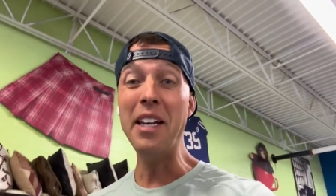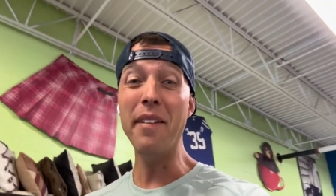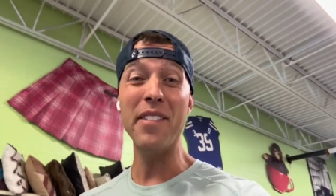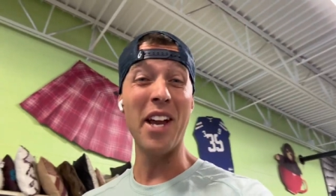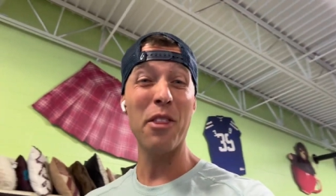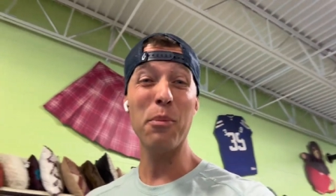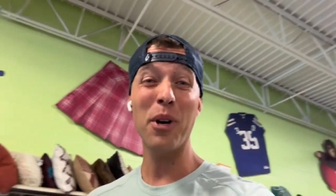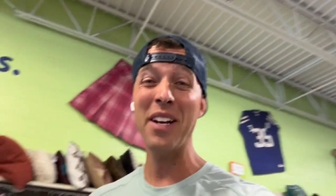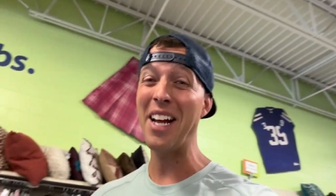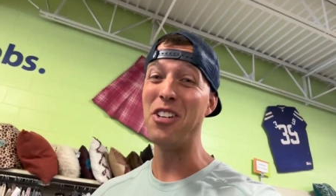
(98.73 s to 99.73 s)
of another
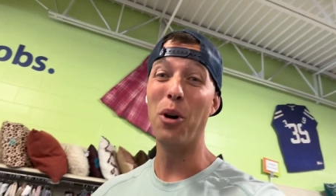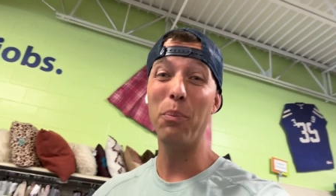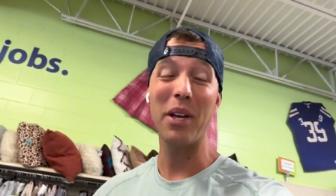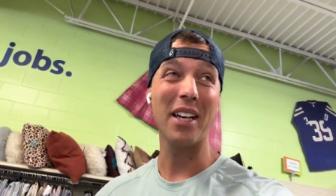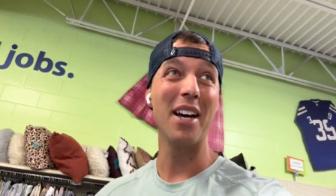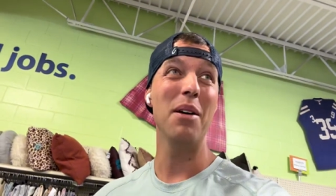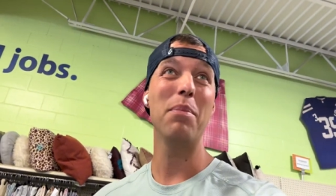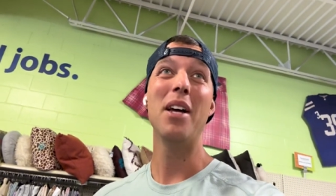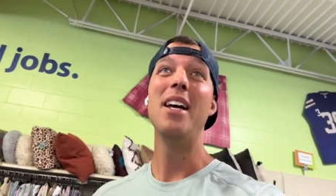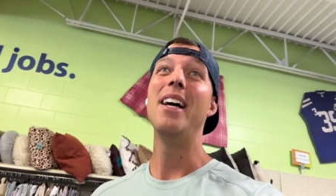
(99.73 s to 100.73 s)
brand I don't pick up,
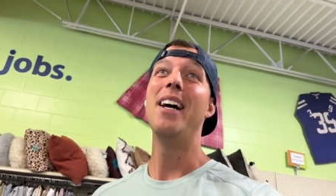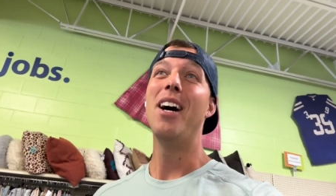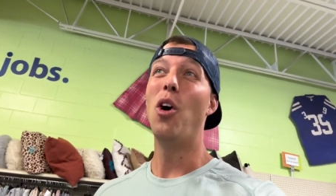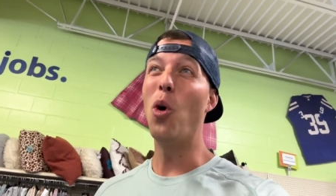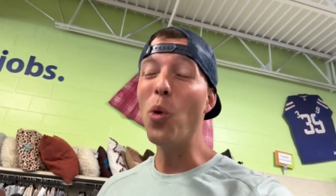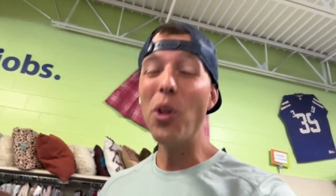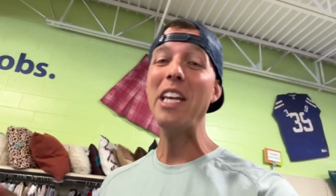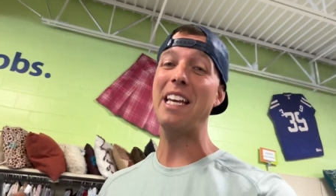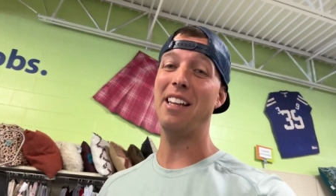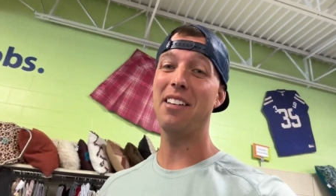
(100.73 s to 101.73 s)
only
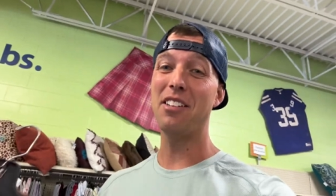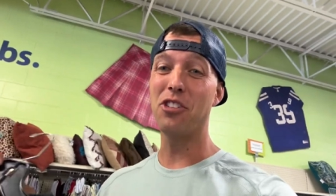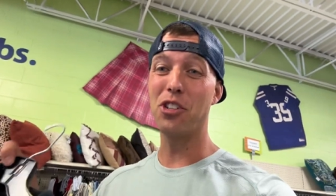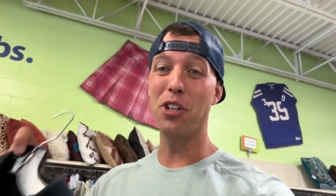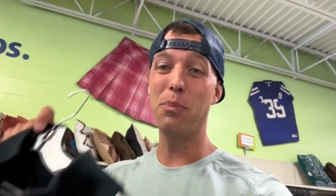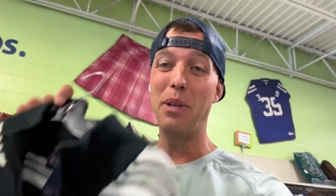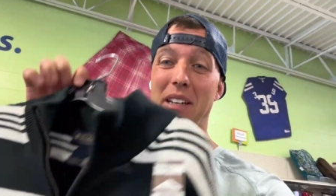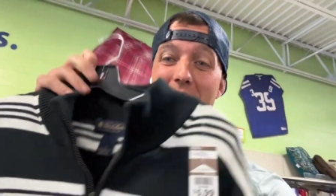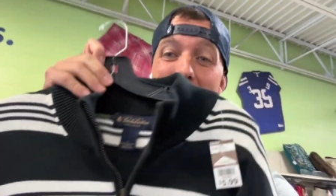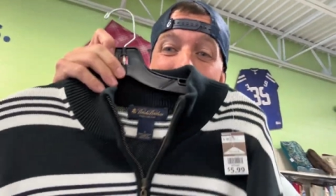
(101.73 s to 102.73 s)
unless it's certain
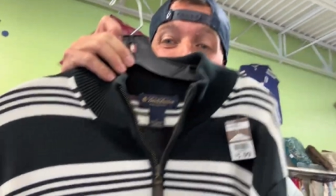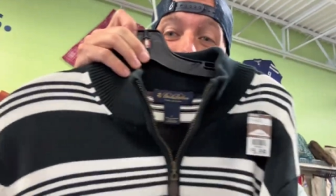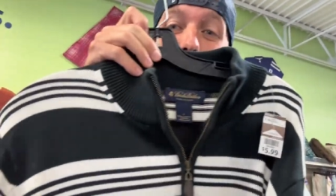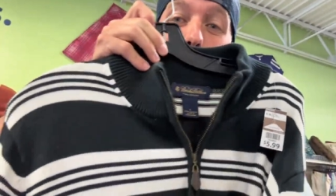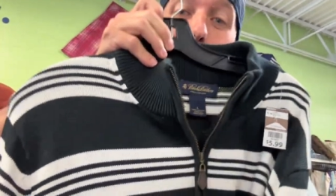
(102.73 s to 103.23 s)
pieces is this brand